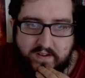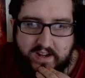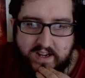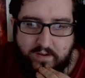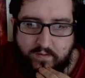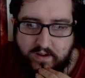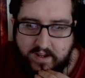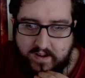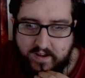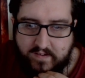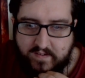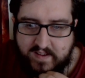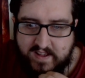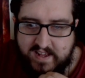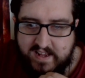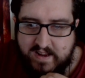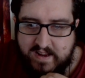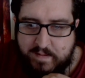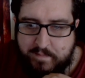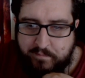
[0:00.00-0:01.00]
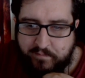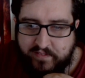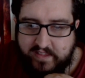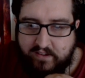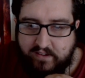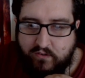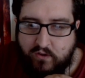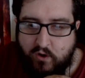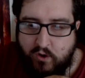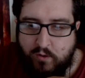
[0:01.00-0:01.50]
here we go,
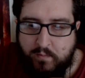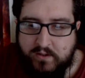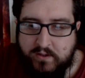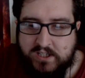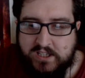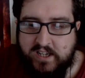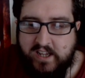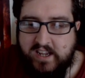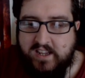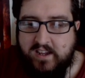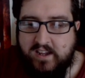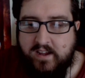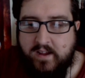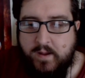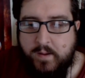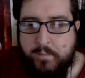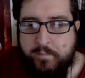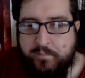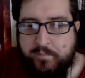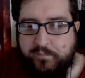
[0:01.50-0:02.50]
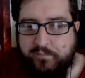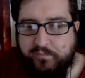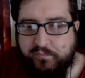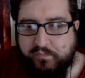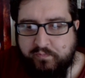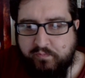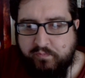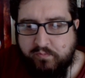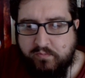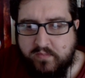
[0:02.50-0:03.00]
they've got almost like a
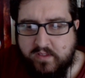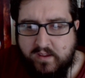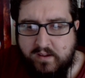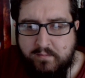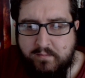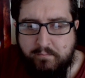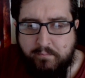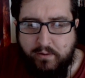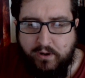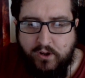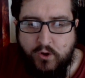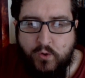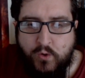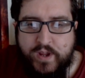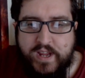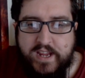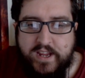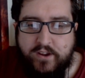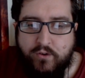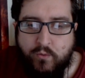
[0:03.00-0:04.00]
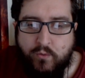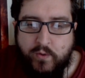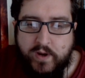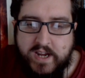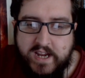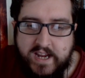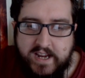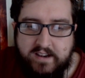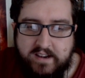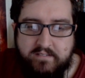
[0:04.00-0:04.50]
bluey
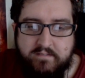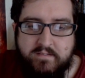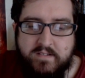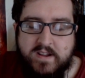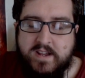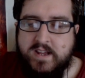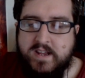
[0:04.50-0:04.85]
green